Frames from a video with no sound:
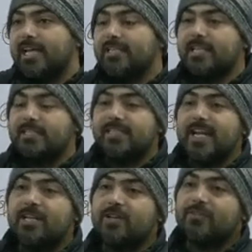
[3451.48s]
the
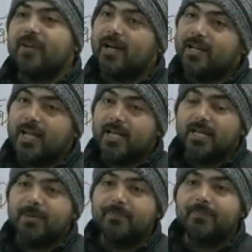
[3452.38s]
state of
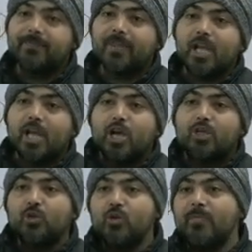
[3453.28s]
Haryana,
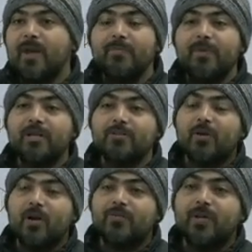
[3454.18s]
2 members
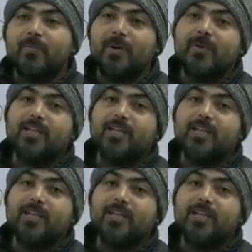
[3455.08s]
of the Public